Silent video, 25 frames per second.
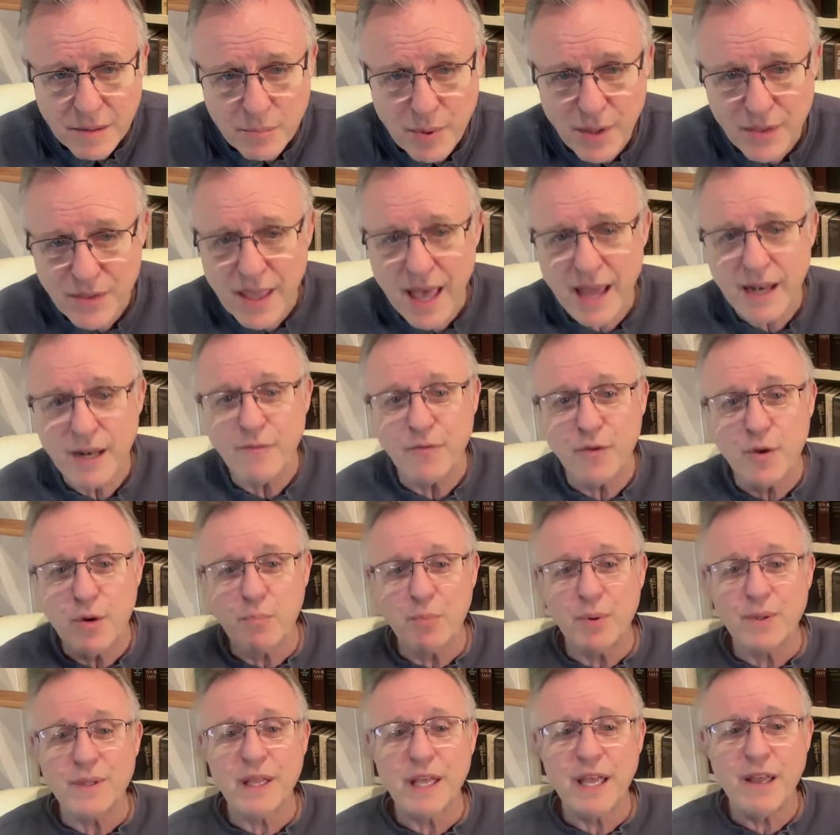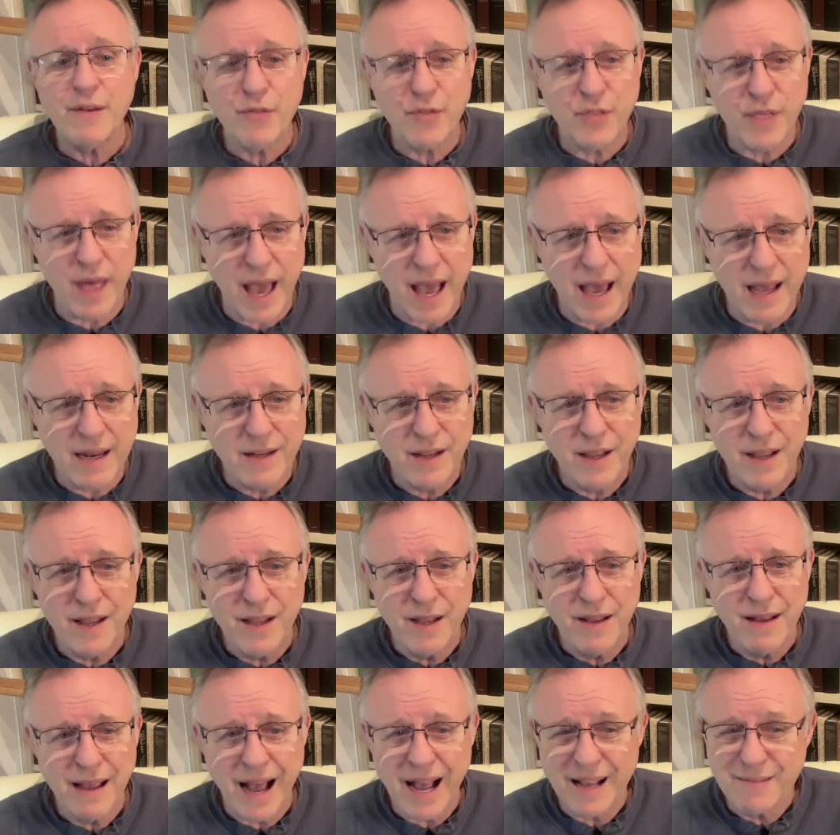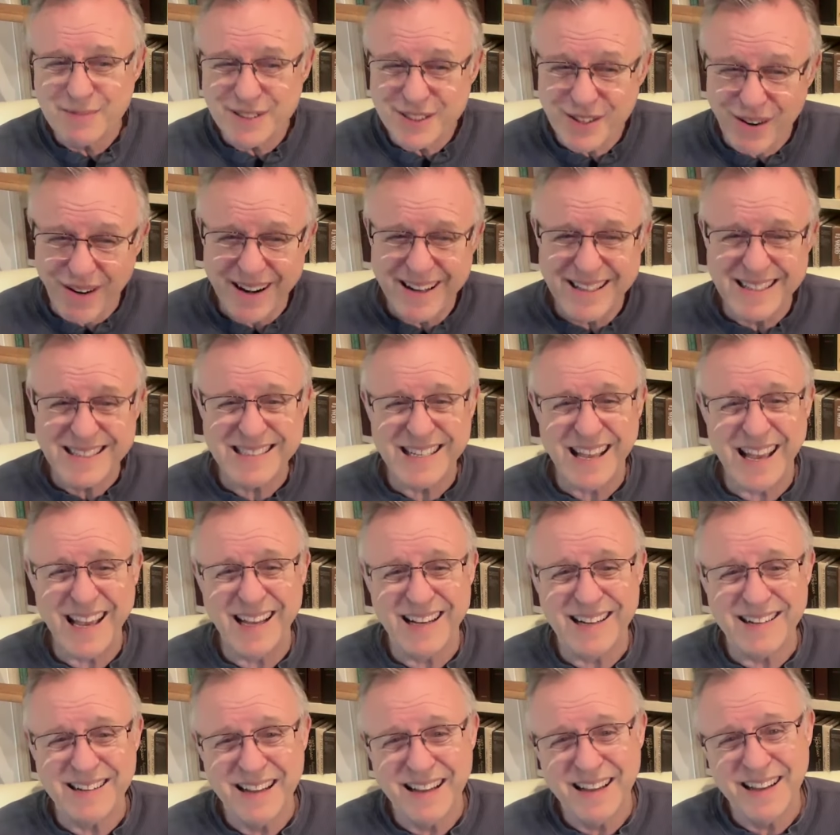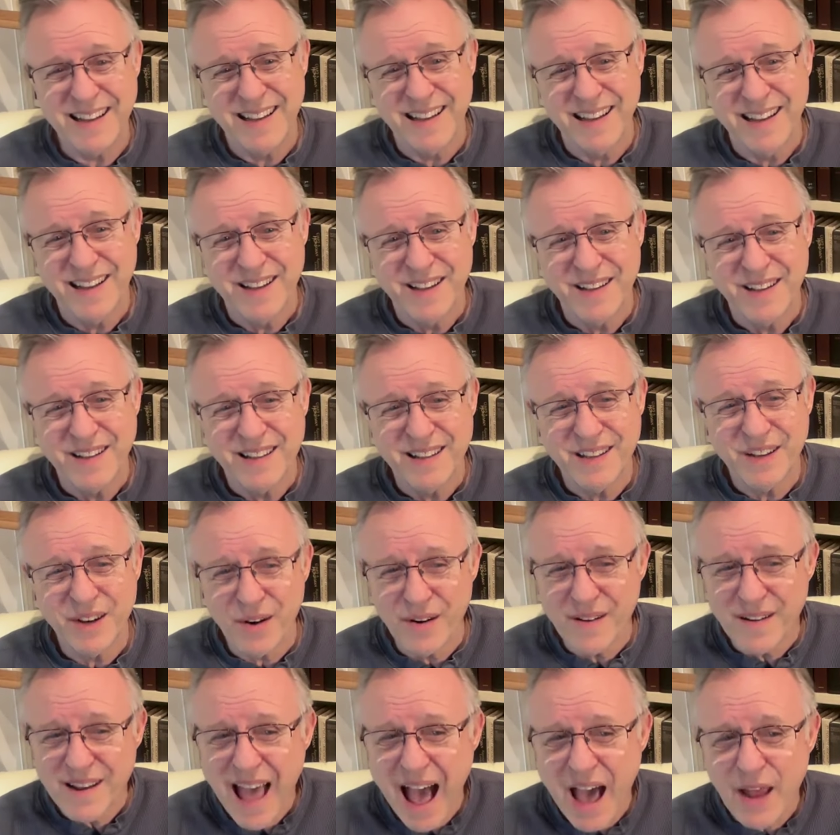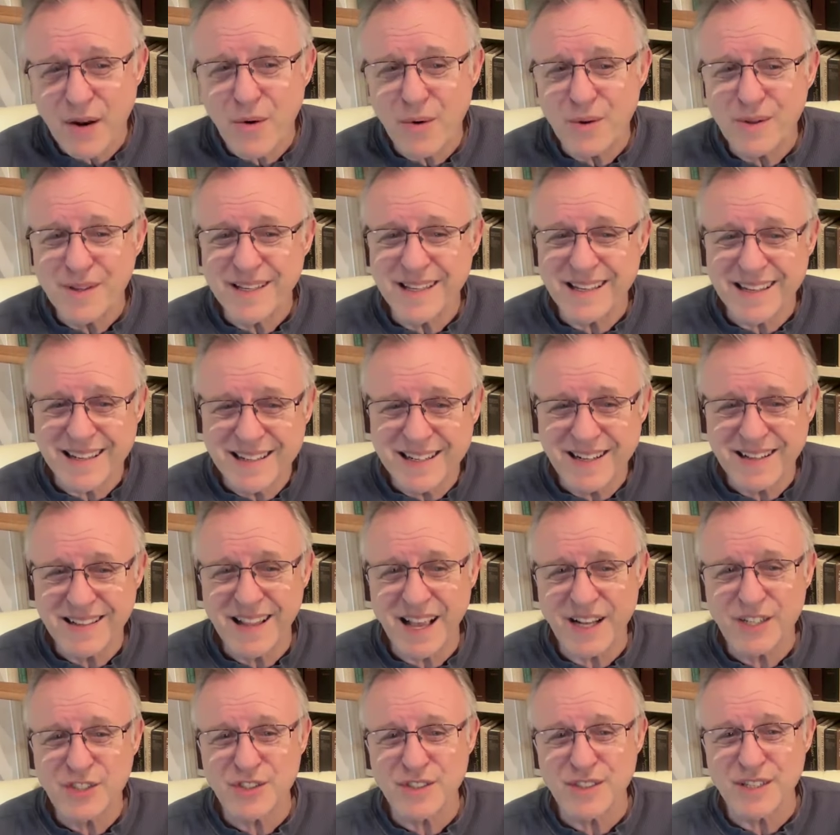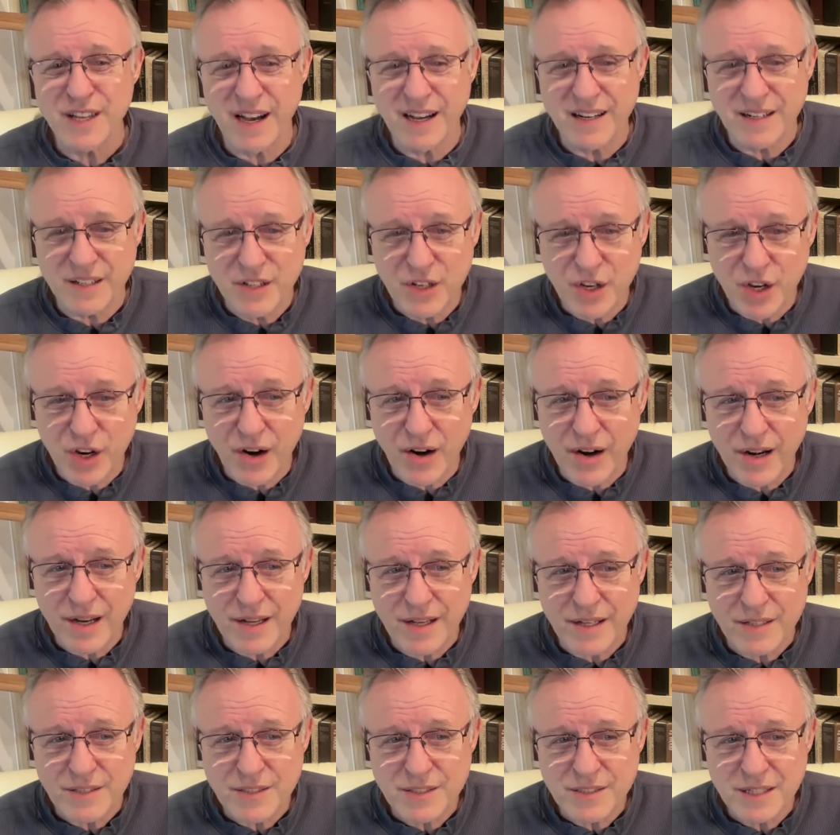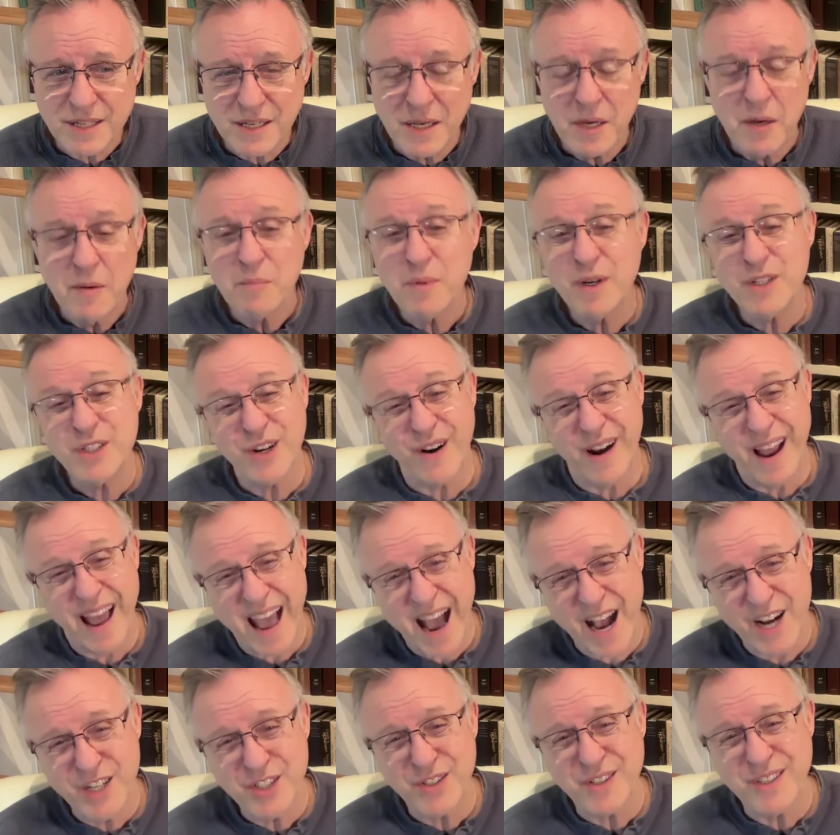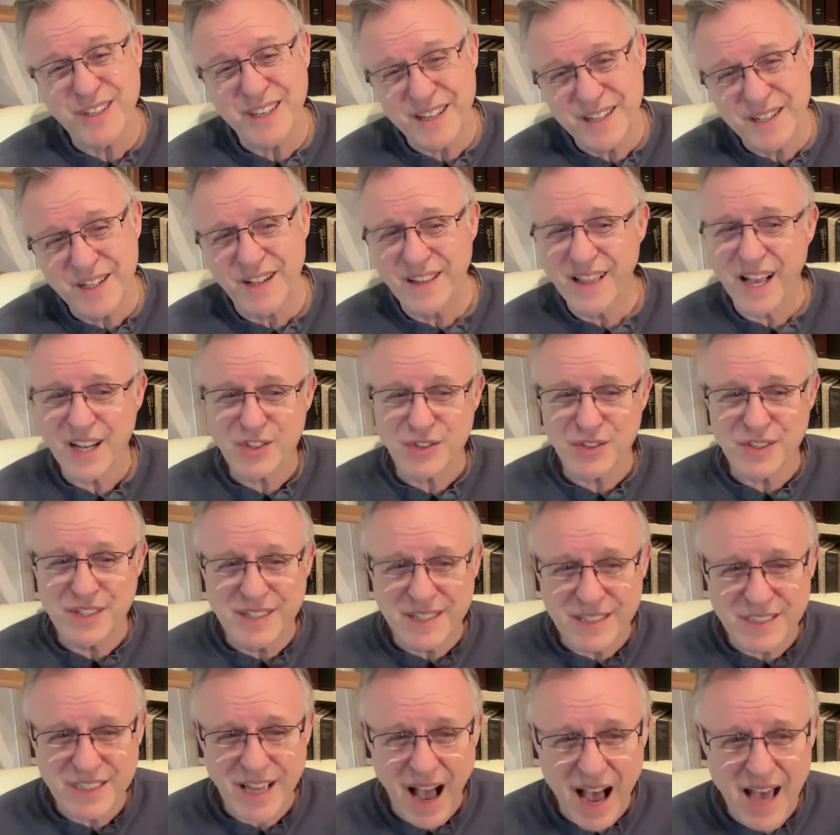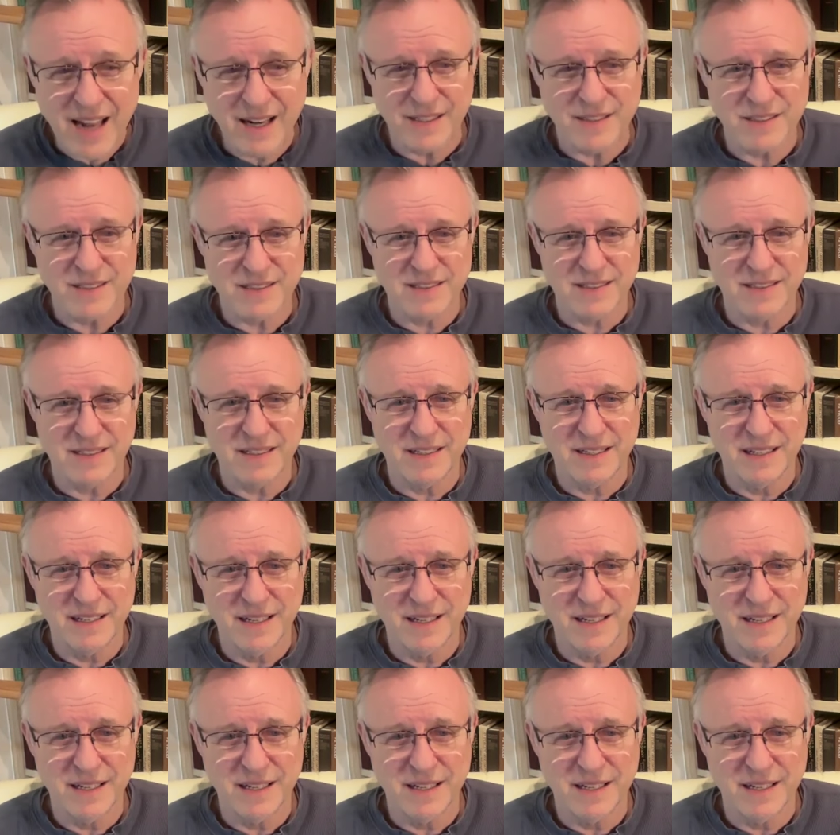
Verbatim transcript: But then if you believe that, I'm sorry to say it, you're not only intellectually uncurious, but you're actually intellectually dishonest.